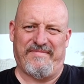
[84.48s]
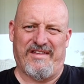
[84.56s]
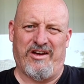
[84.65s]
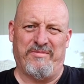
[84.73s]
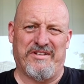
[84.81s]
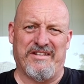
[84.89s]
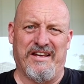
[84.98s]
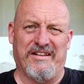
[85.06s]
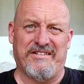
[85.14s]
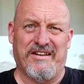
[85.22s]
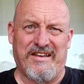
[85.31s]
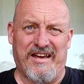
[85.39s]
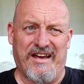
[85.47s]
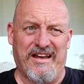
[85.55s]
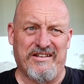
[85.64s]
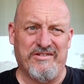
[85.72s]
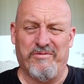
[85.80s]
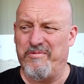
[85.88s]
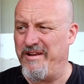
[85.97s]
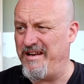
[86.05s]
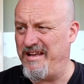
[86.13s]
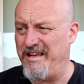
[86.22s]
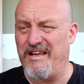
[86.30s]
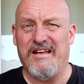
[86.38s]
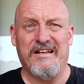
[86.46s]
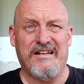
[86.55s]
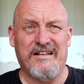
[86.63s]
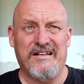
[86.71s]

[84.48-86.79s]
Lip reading: Hope the sound's okay, it's not windy.